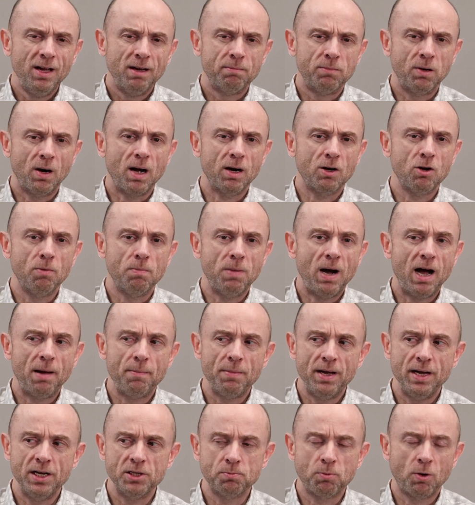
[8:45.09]
Barack
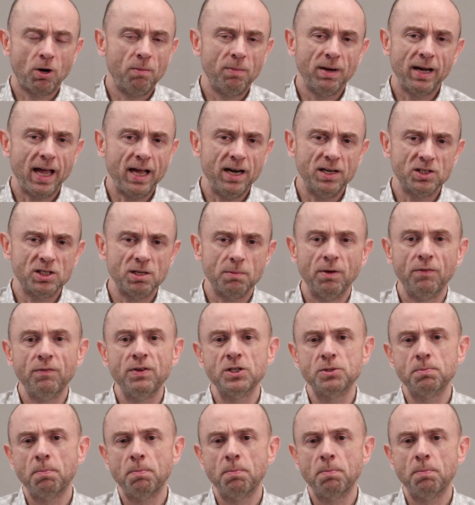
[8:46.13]
Obama has promulgated some of his